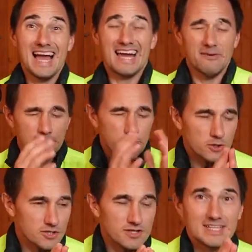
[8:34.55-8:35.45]
and
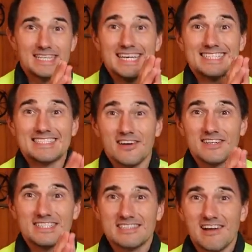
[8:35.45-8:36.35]
unfortunately it's
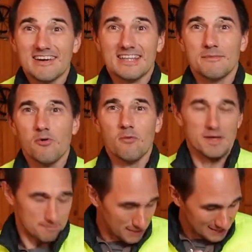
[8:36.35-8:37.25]
not in stock at the
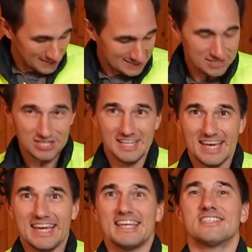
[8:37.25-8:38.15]
moment, but this
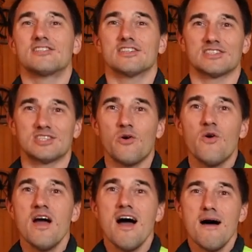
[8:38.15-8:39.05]
gilet is just
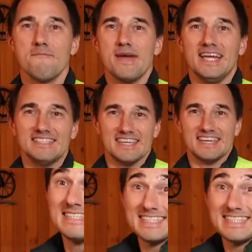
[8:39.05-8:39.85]
so amazing.